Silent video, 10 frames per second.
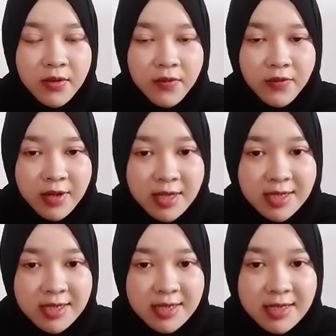
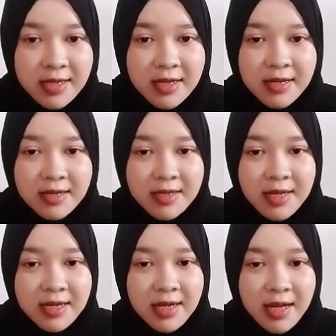First,
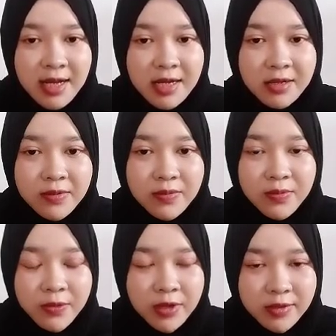there are
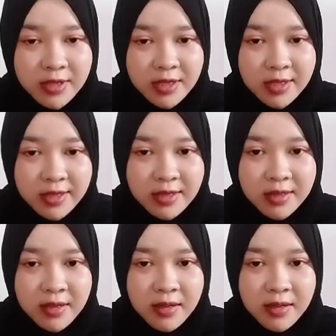producers.